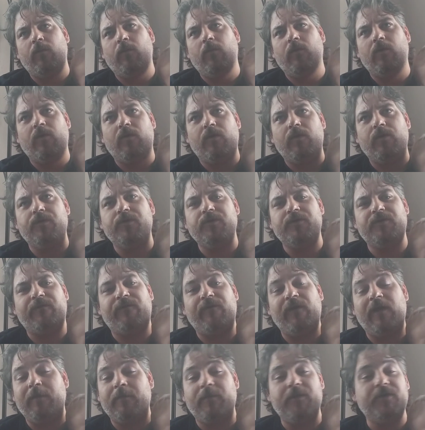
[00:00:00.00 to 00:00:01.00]
War whose
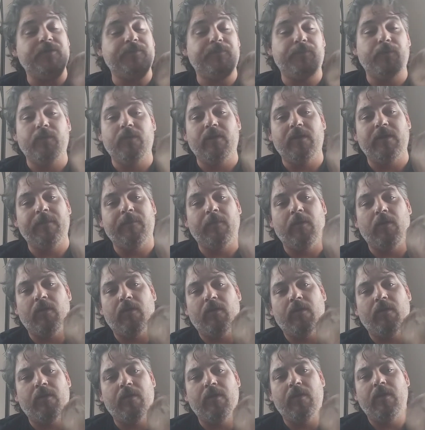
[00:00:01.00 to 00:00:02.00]
family is brutally
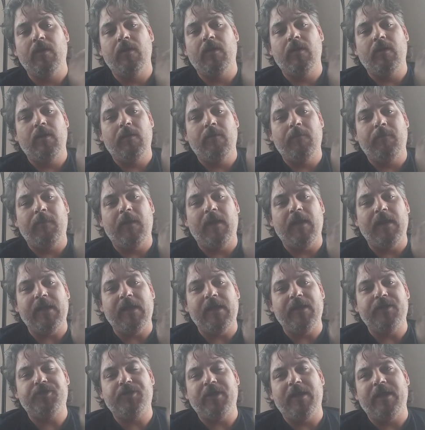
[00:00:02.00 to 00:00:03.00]
murdered by
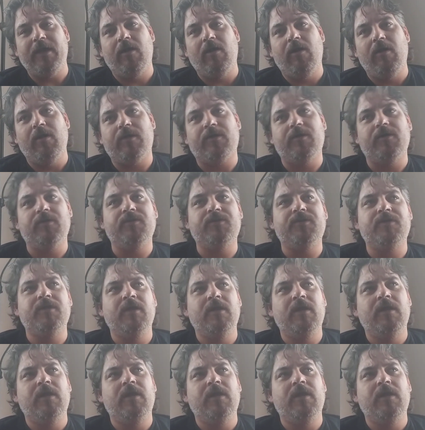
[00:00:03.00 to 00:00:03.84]
uh, Jayhawkers.